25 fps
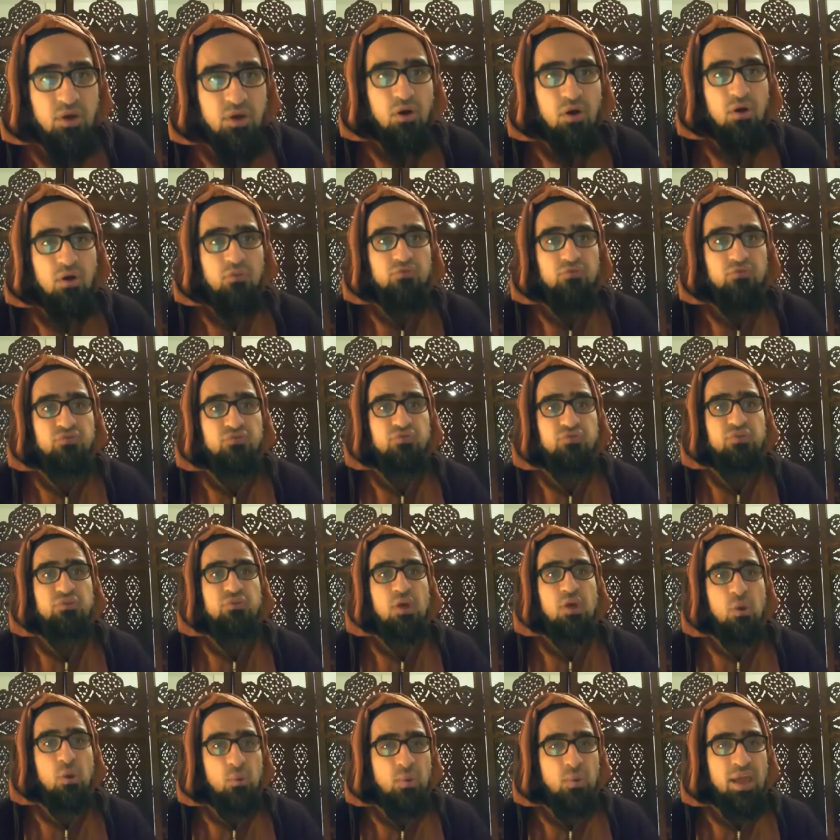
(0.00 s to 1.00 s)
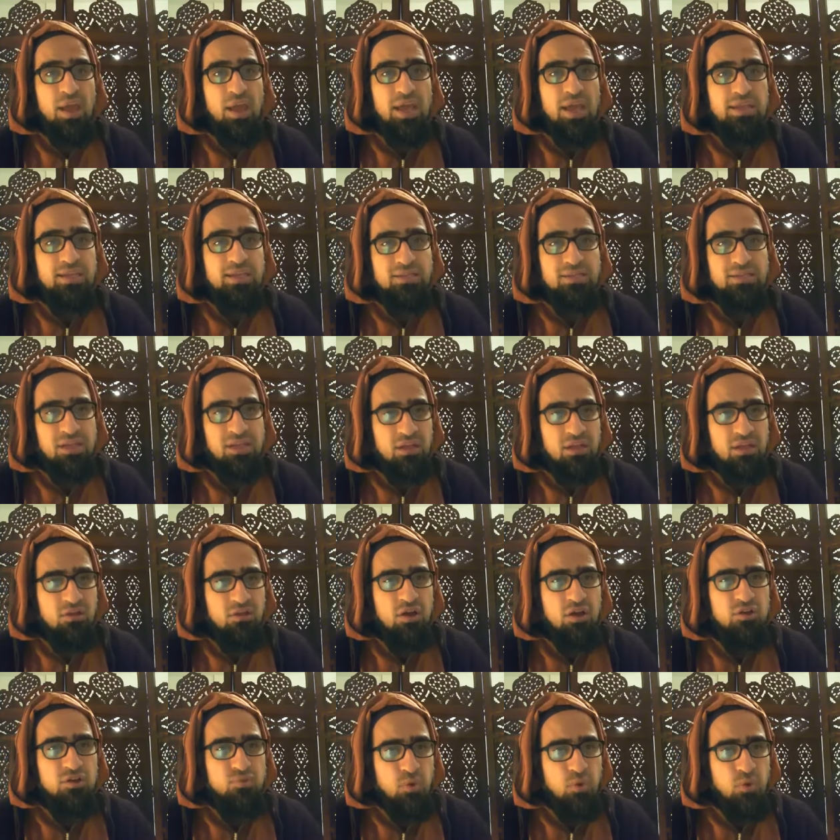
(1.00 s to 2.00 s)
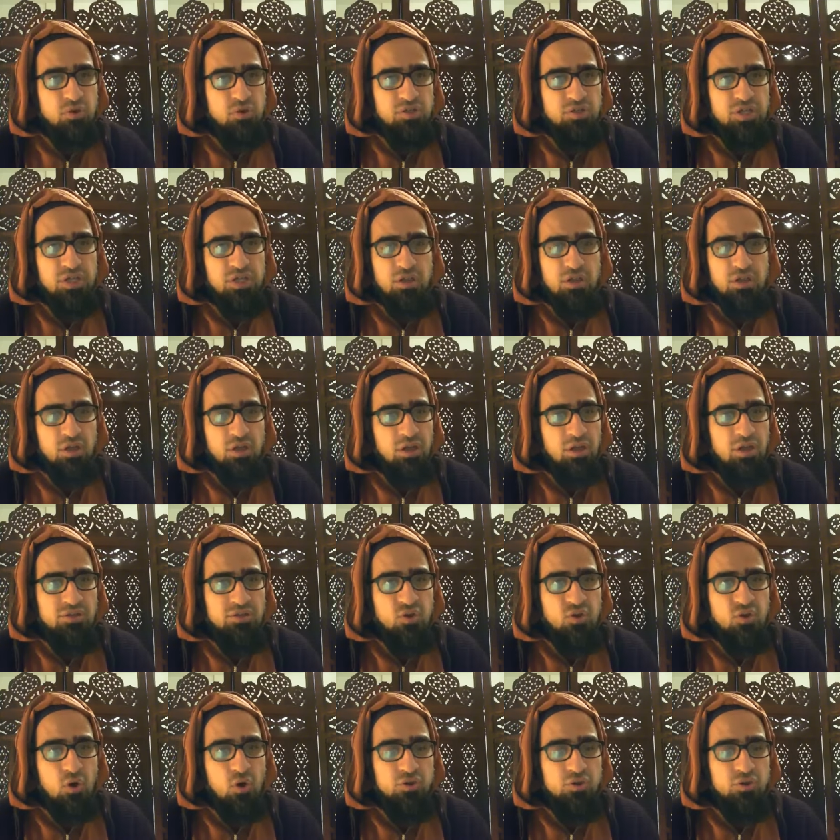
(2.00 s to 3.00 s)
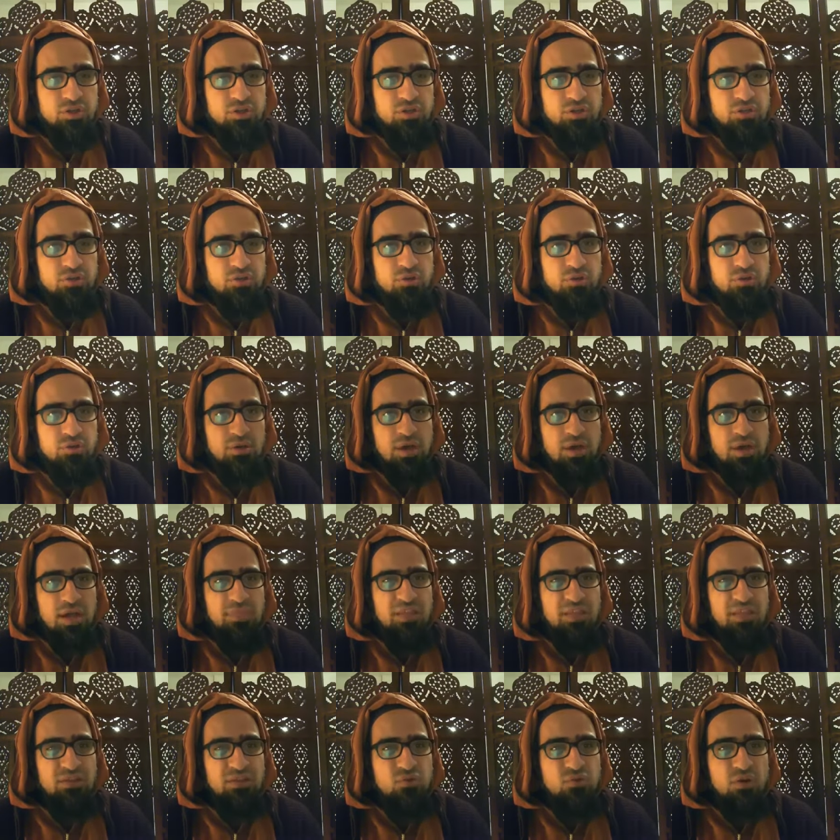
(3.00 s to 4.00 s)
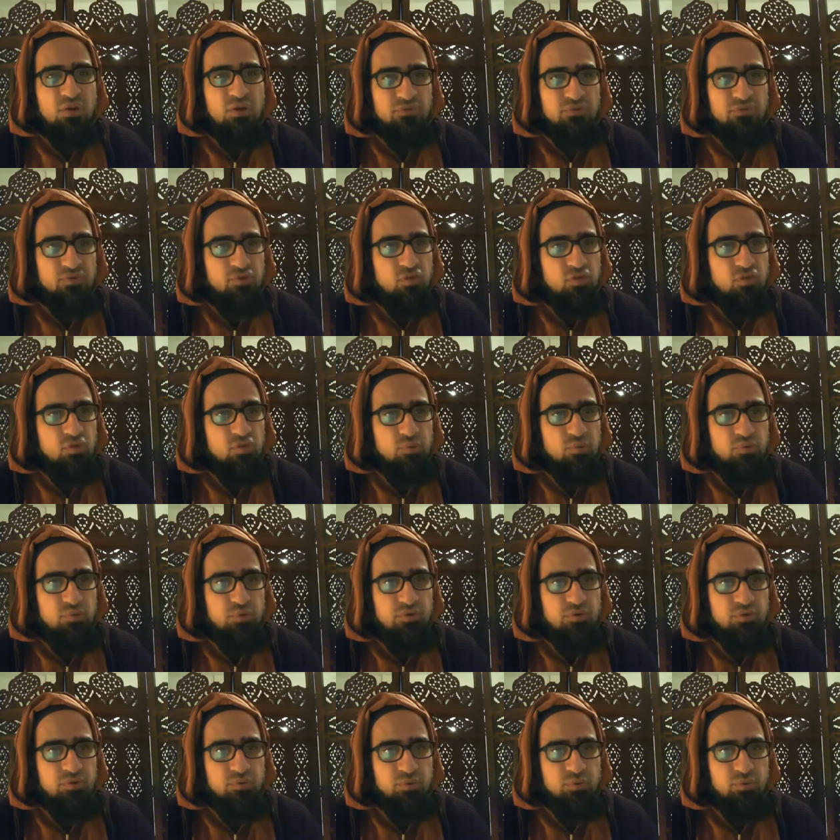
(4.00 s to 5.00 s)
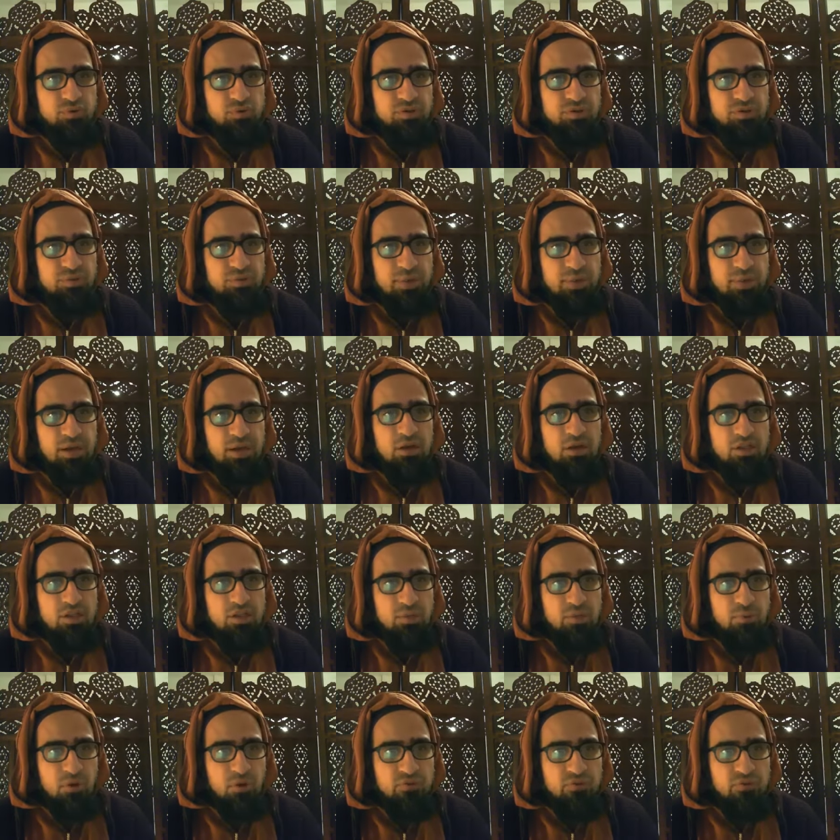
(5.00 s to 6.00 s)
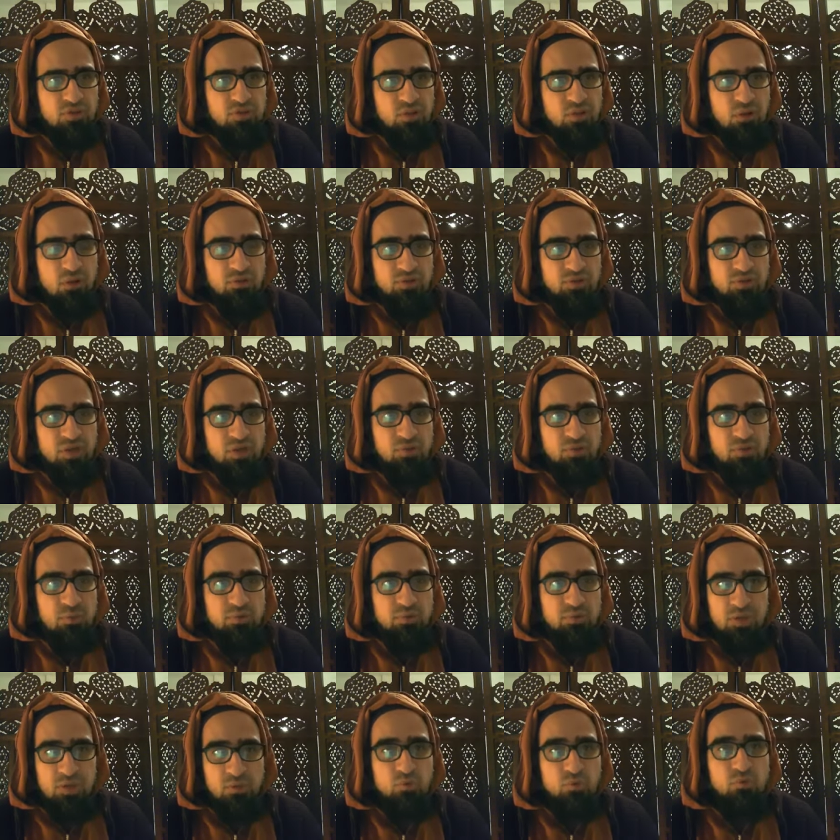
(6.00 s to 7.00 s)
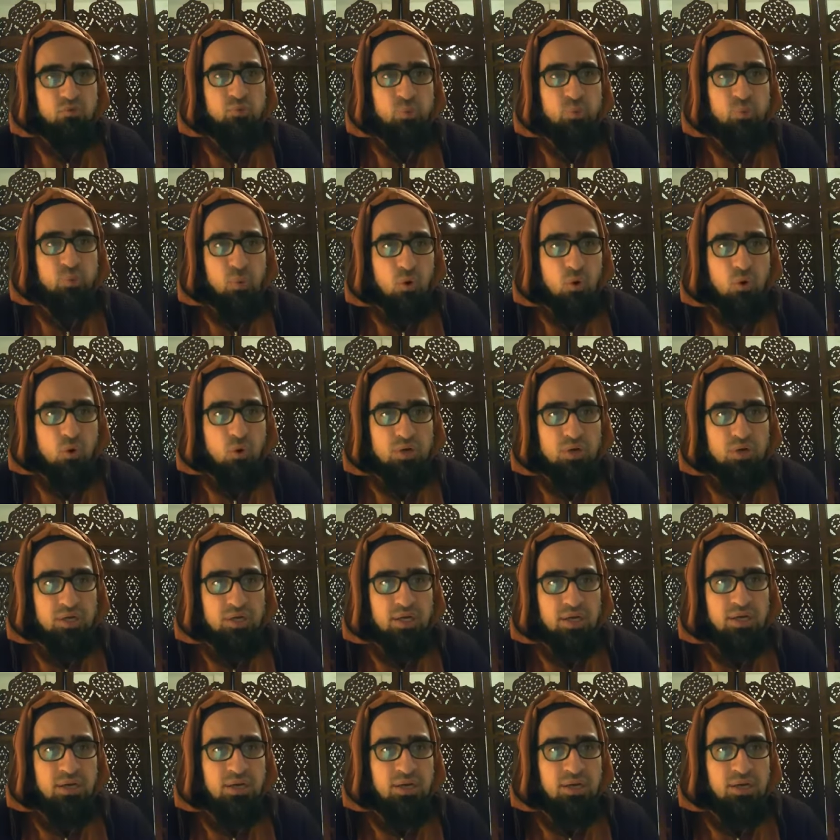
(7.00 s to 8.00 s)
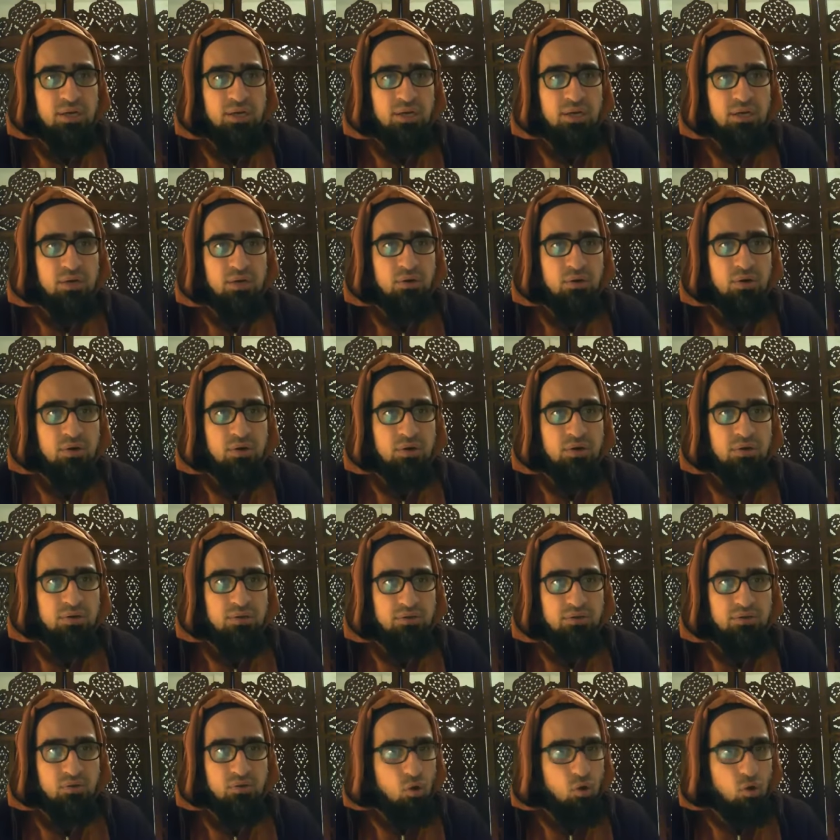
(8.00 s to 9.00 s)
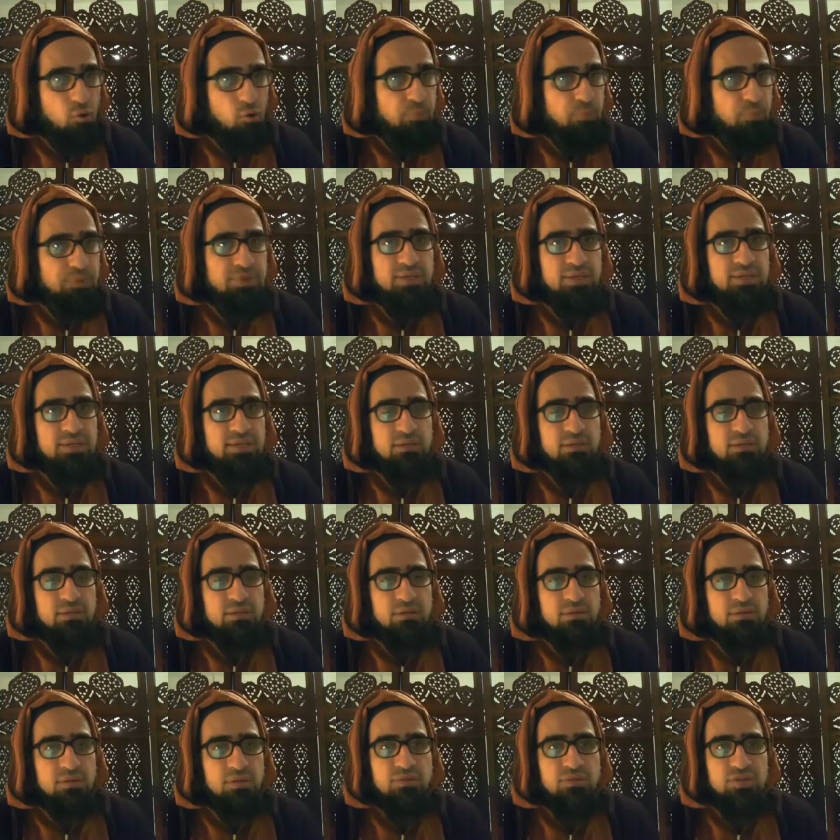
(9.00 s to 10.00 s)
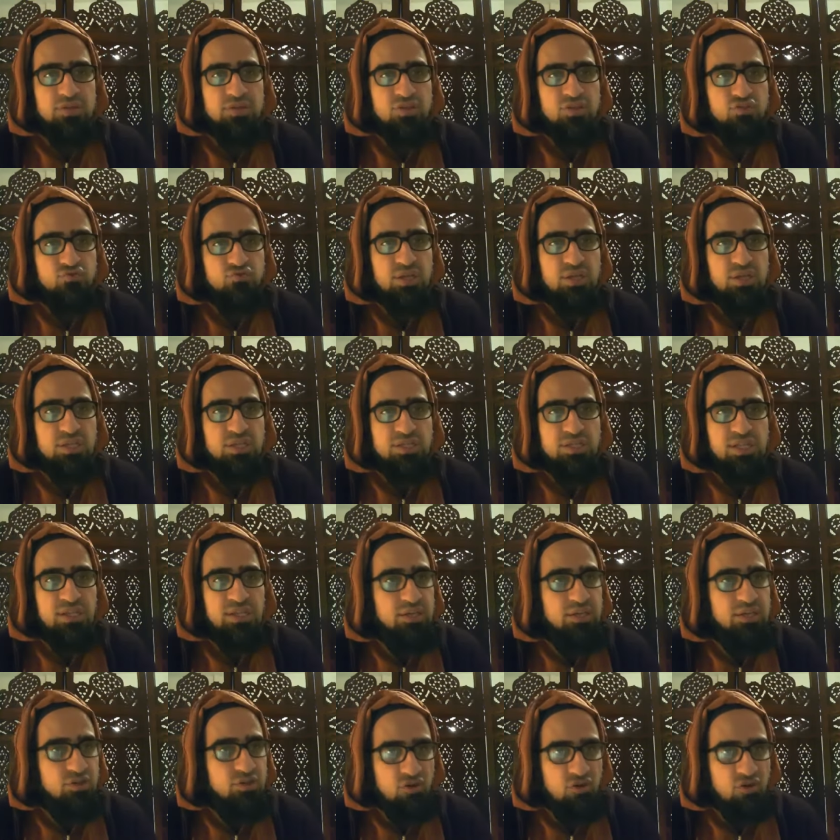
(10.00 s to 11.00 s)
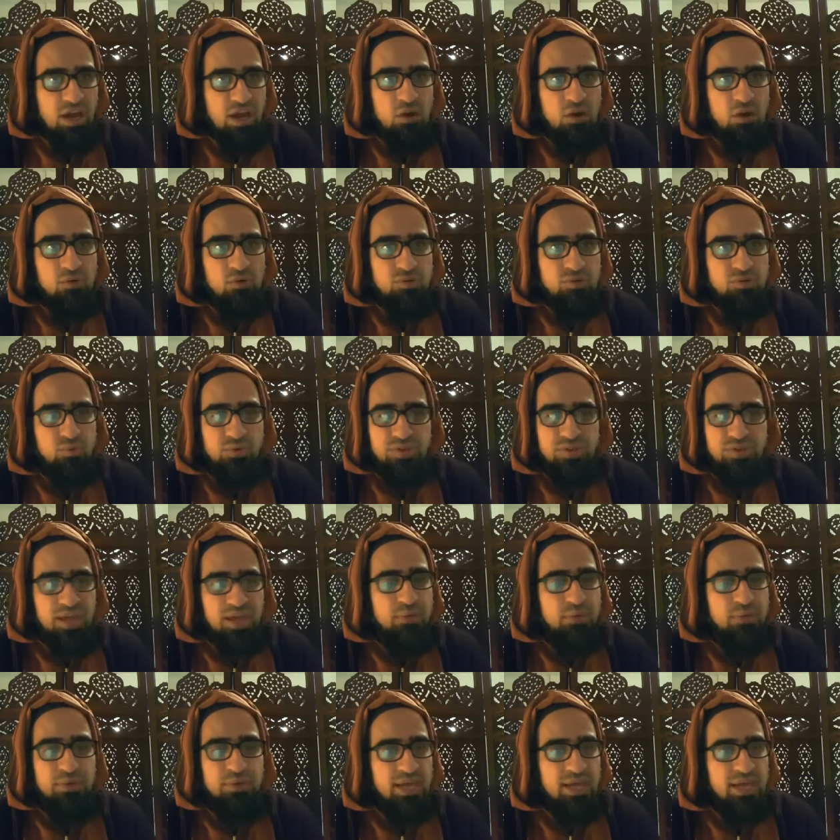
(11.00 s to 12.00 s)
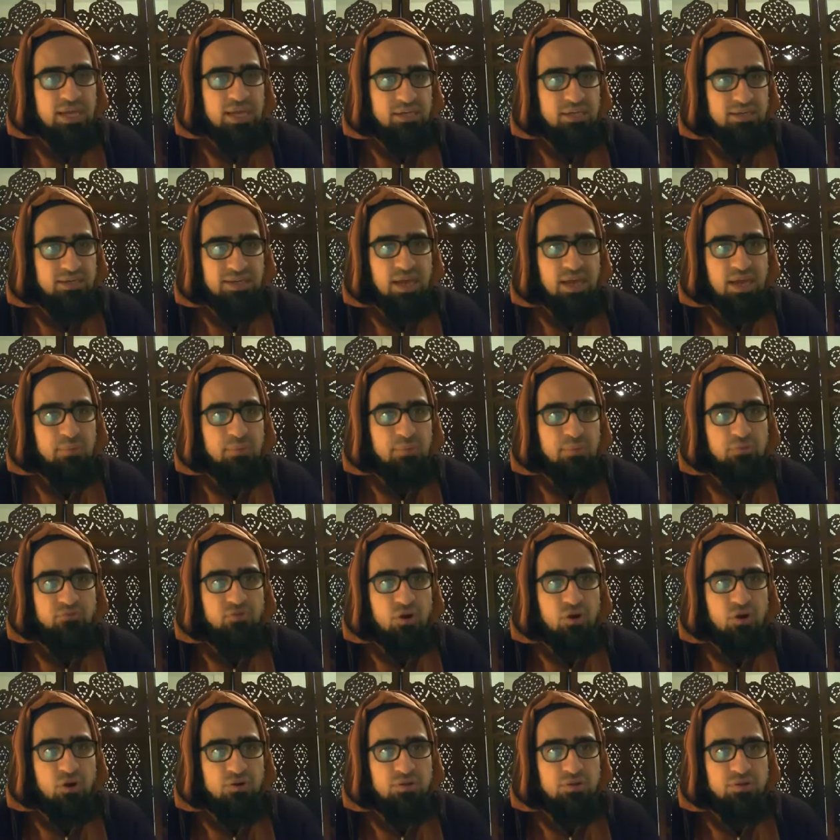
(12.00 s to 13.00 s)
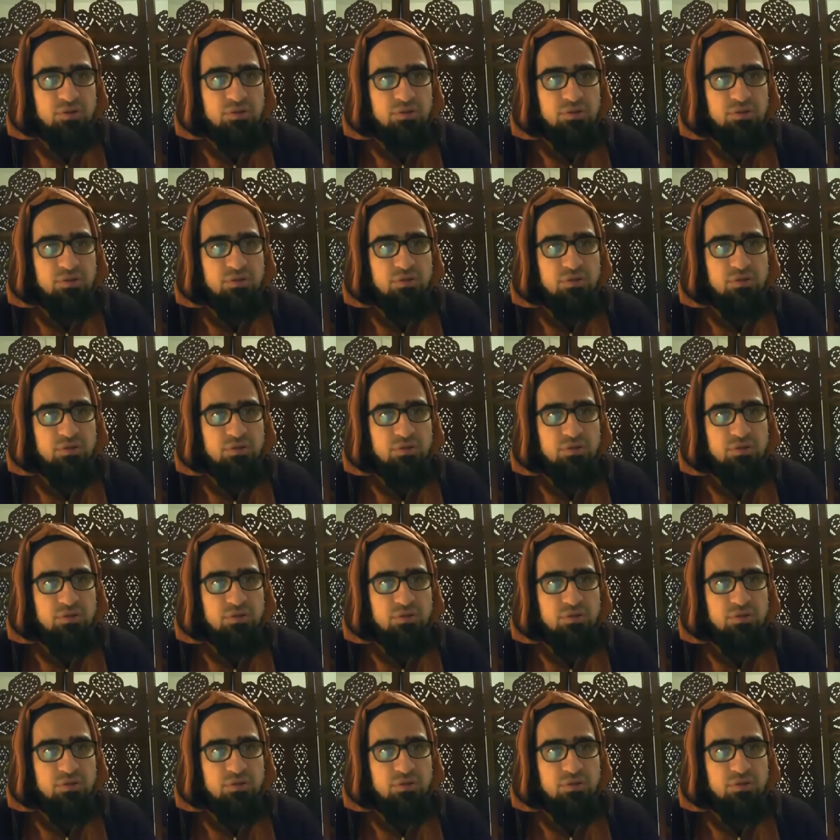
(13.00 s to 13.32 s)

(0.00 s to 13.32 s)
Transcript: of awareness that Allah is watching and Allah is guarding you and that you have nothing to be wor- worried about. The Prophet Wasallam would walk openly in the streets and in crowds without any kind type of guard,